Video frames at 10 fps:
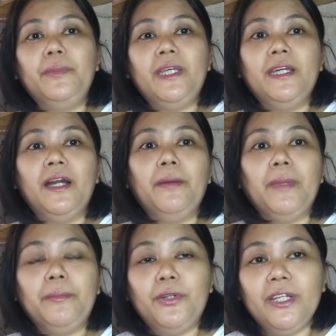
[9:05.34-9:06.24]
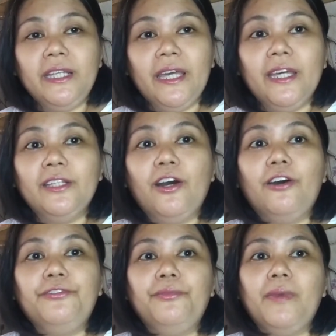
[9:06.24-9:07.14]
being a member again
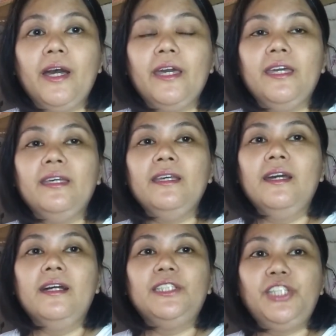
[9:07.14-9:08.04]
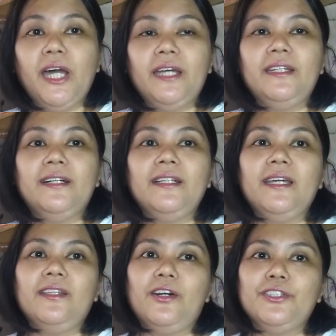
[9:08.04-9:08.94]
of my channel,
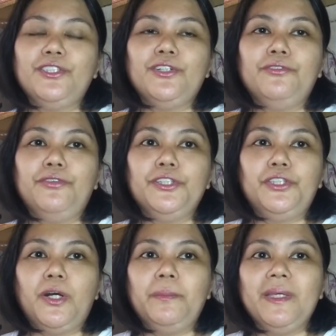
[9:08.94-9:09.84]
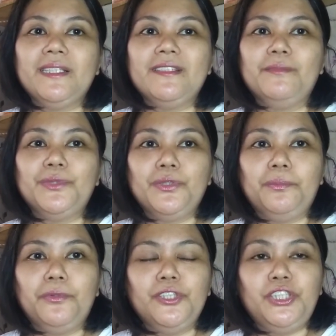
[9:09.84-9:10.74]
and also for dropping some
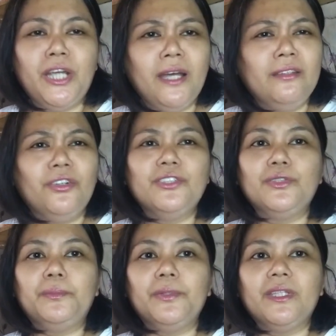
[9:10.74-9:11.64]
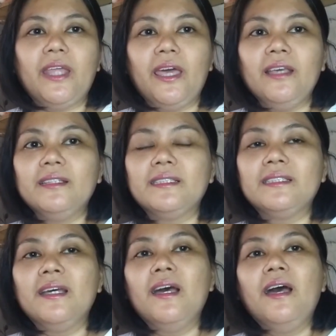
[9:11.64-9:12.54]
super chat or super thanks
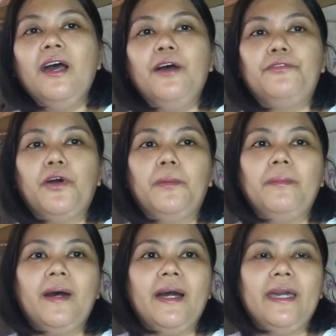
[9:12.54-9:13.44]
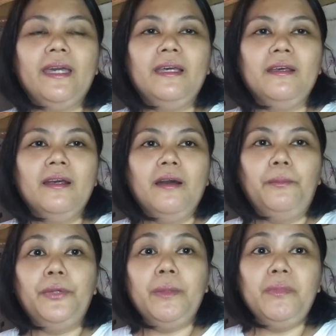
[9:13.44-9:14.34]
from my
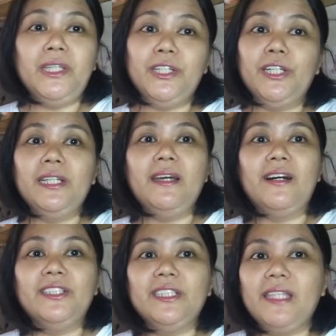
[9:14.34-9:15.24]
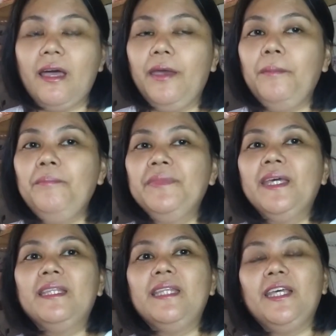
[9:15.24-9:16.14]
premiere the other time.
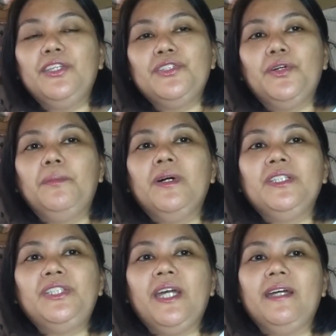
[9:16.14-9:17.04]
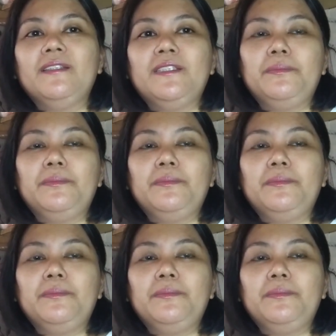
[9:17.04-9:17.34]
Thank you so much, and